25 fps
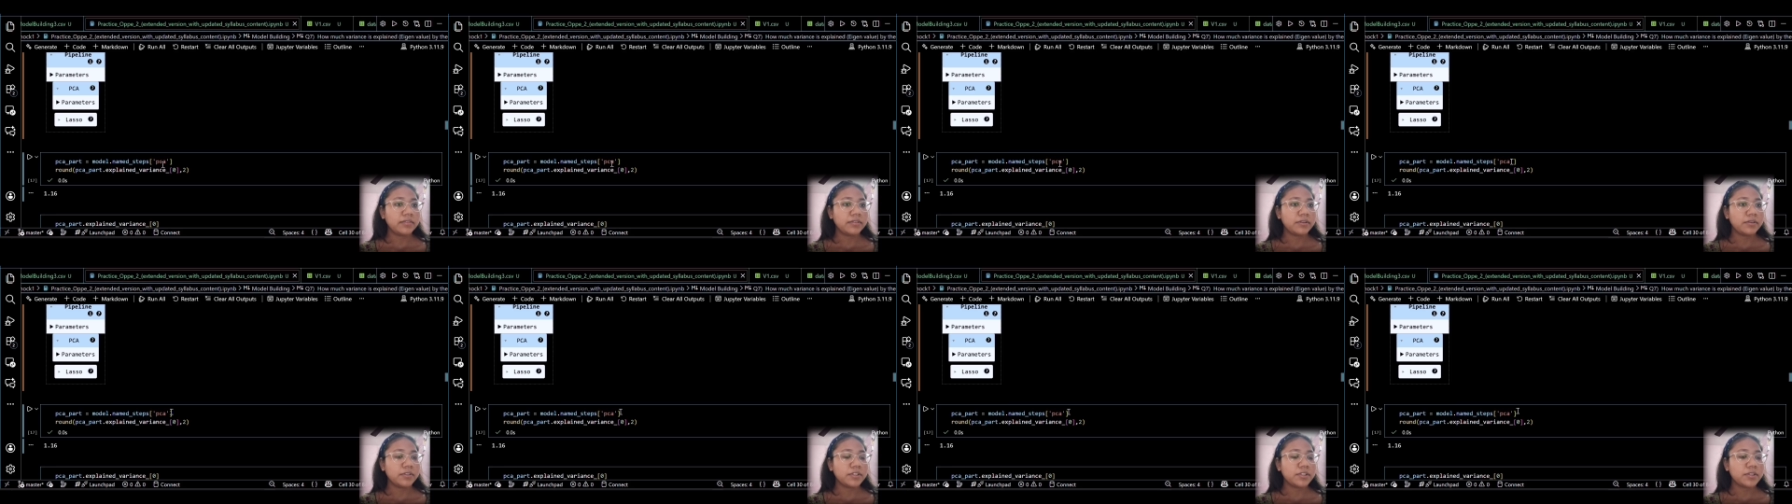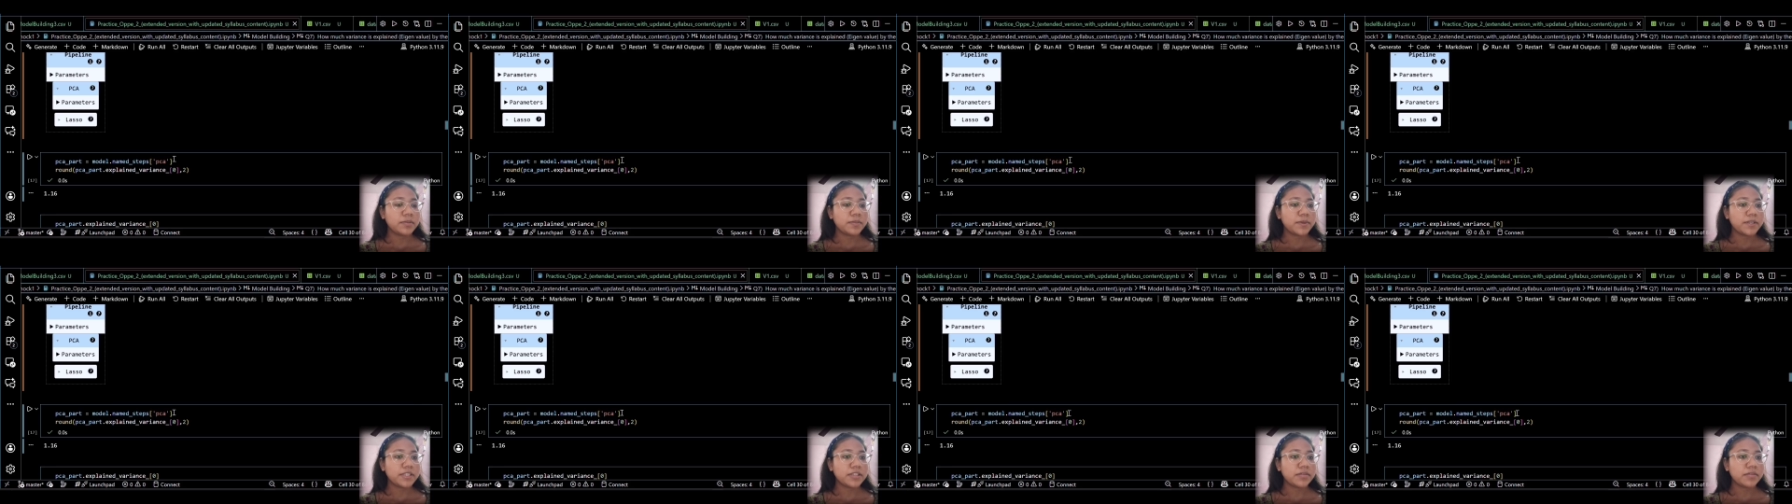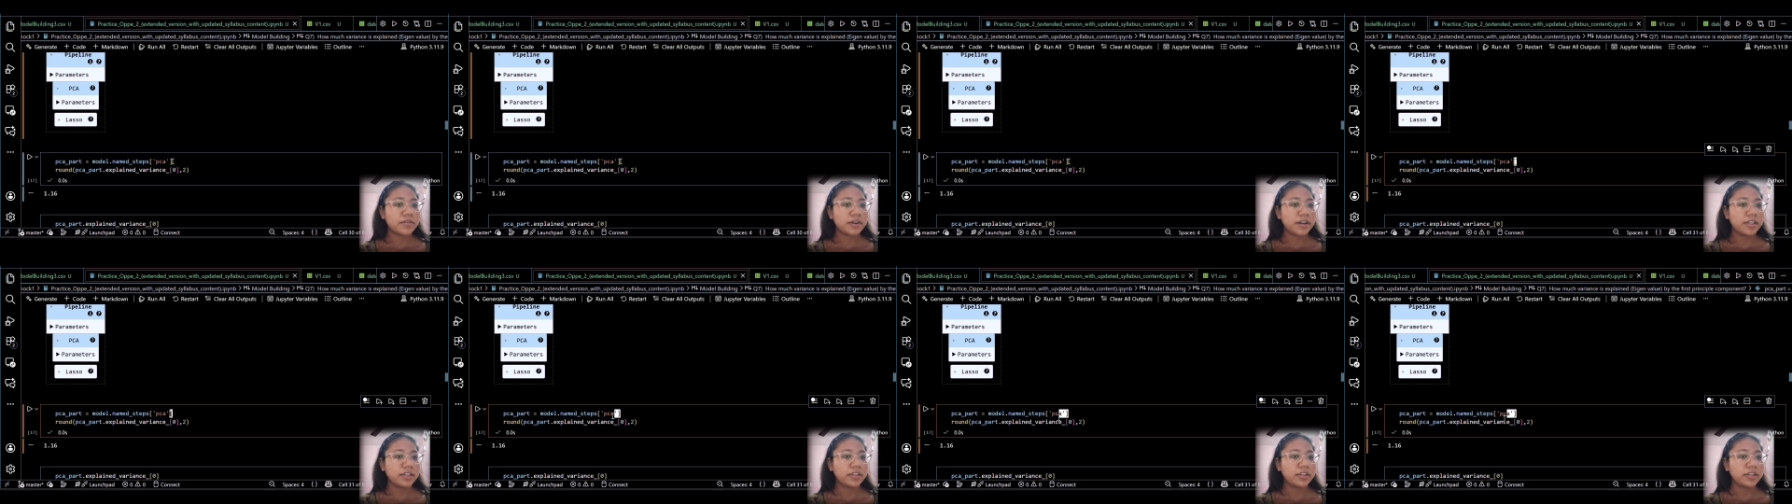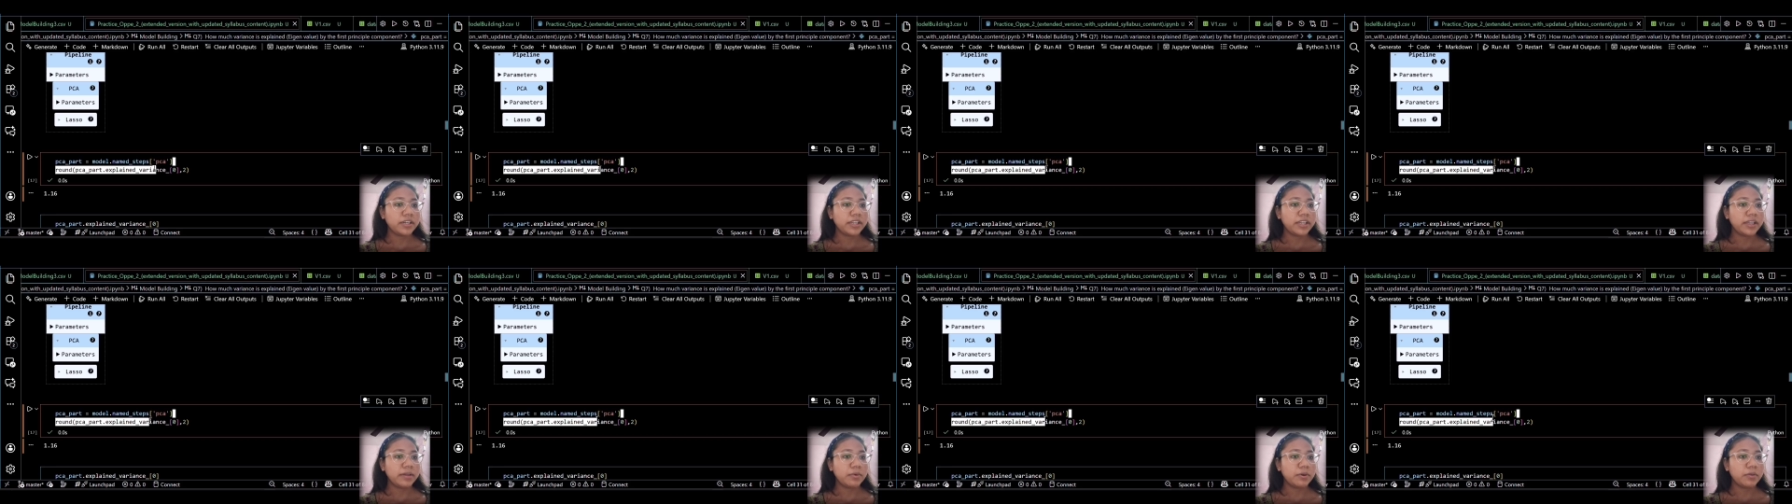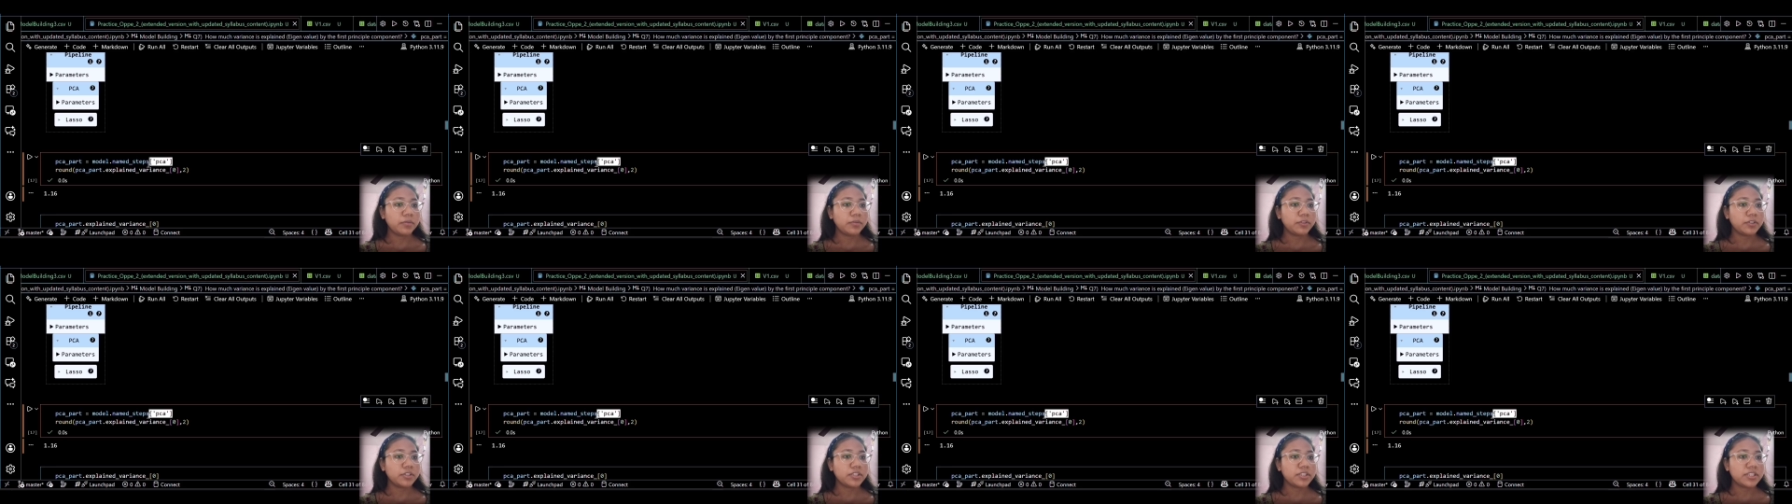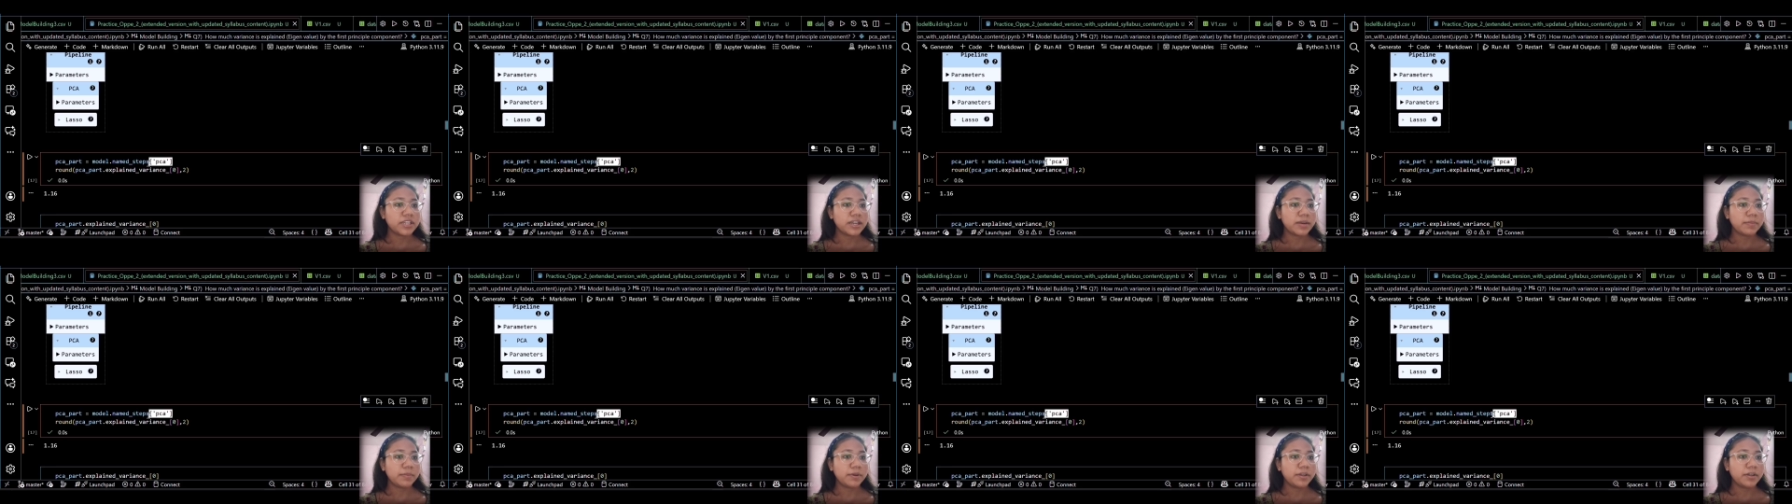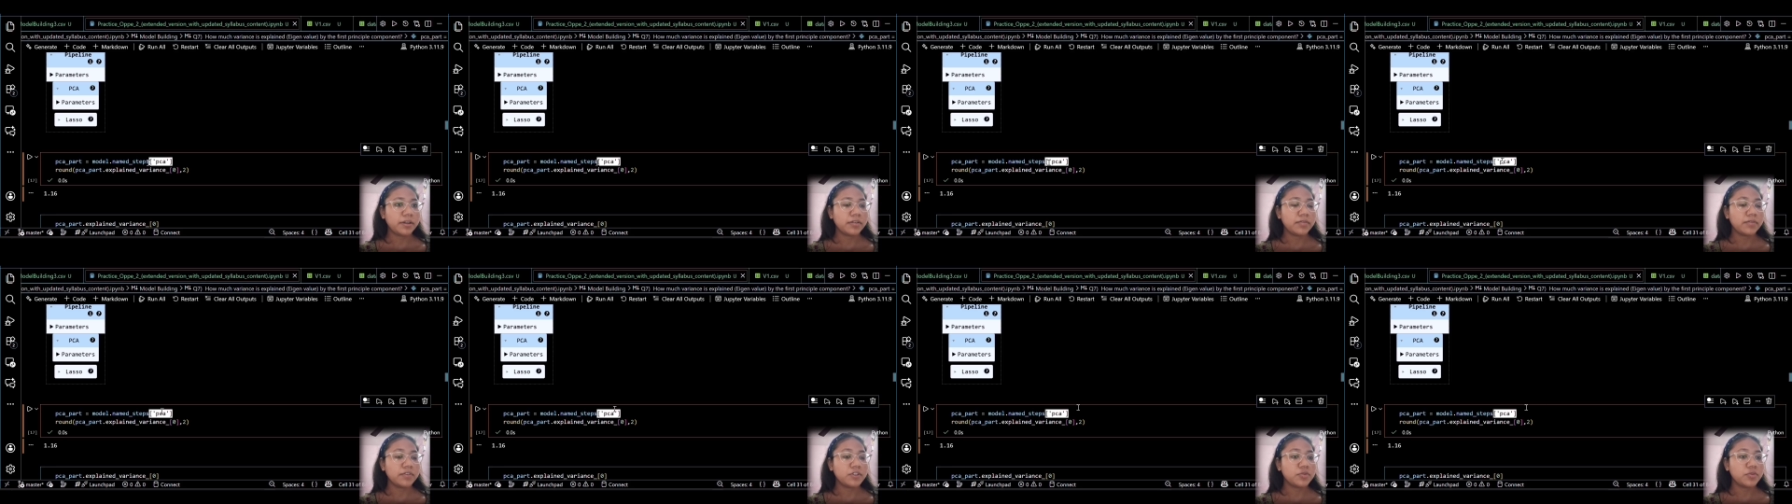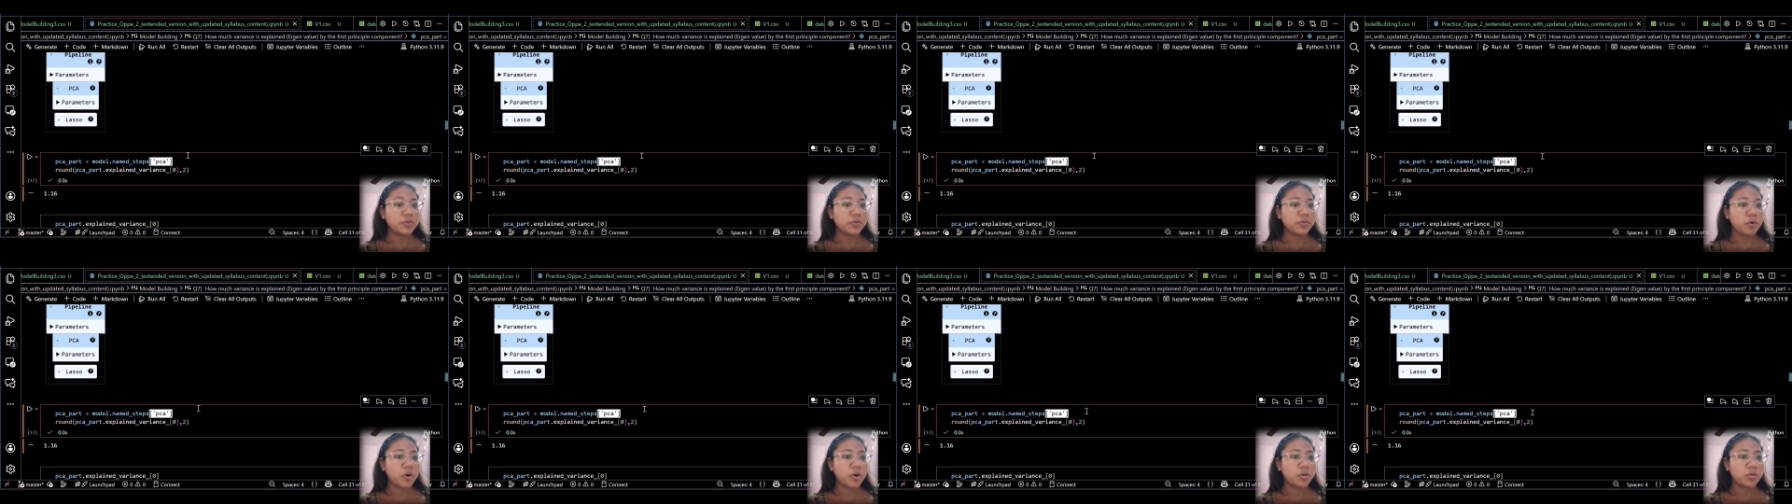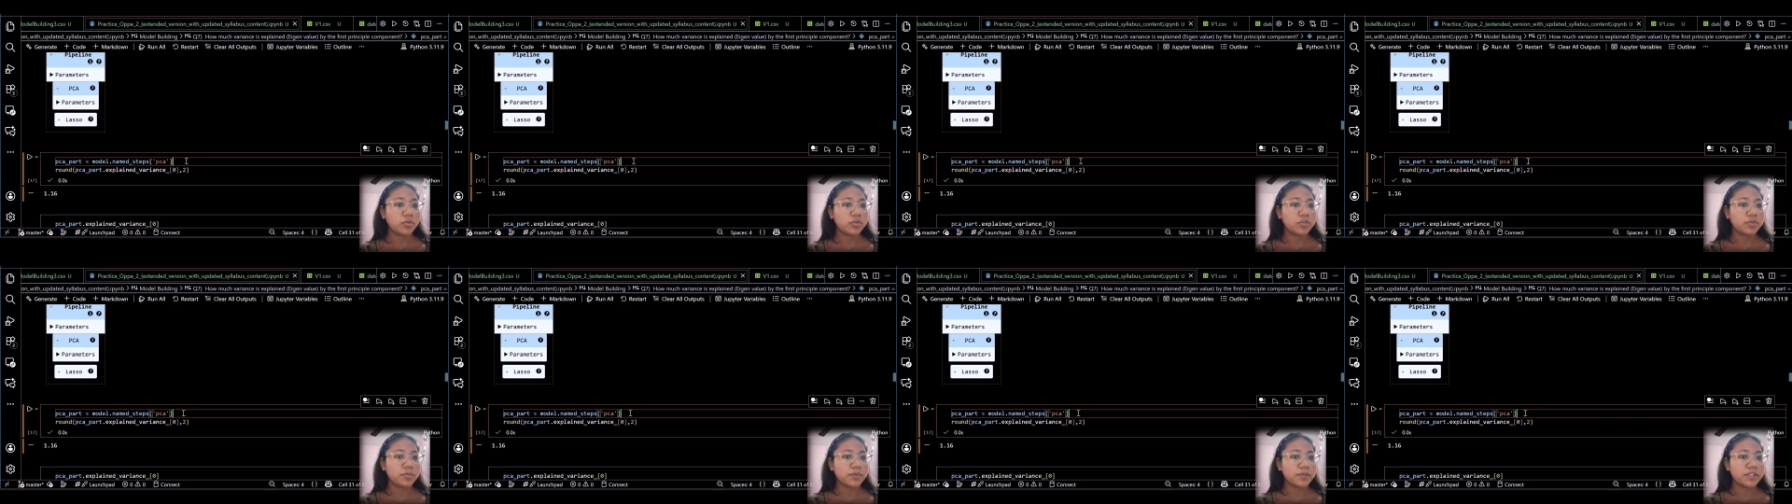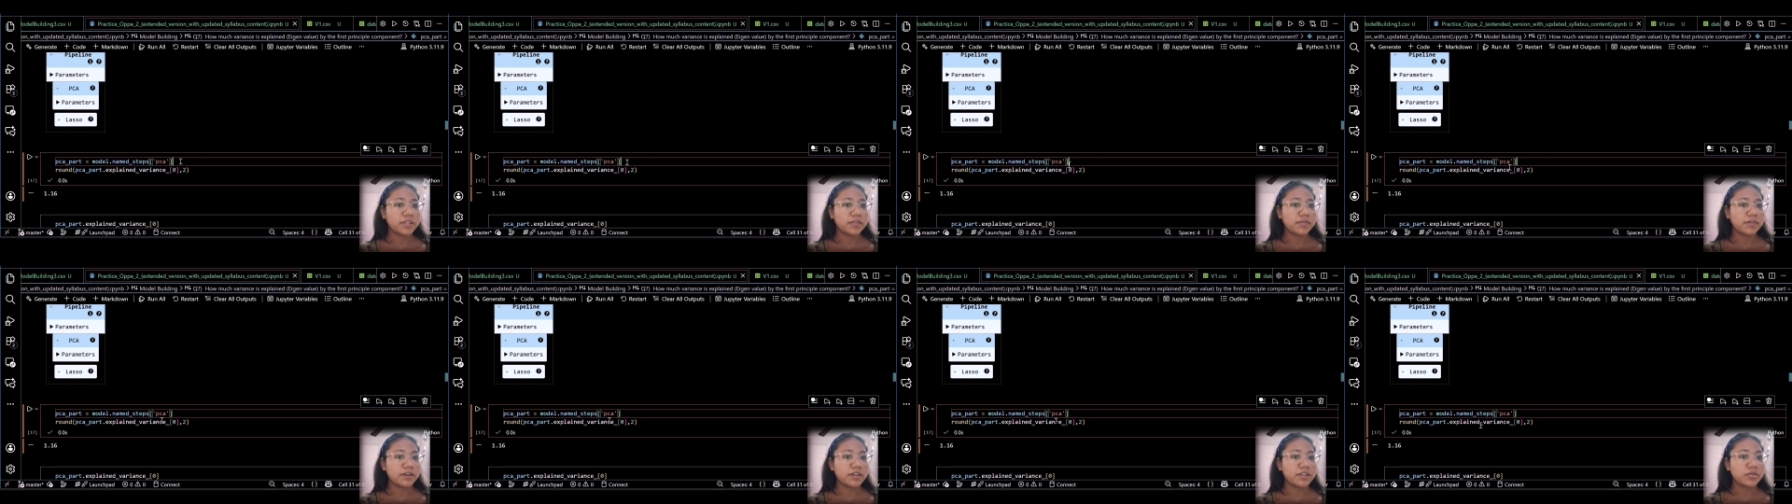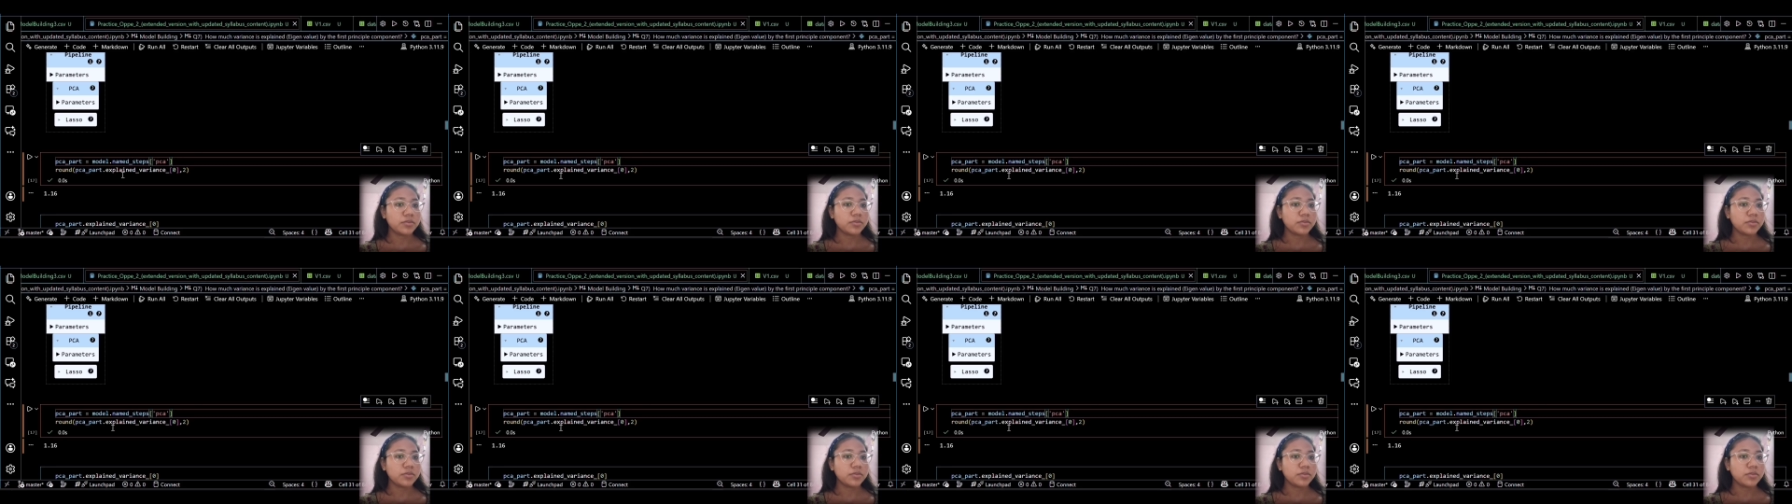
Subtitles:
we will specify the name of the step here which we want to specify.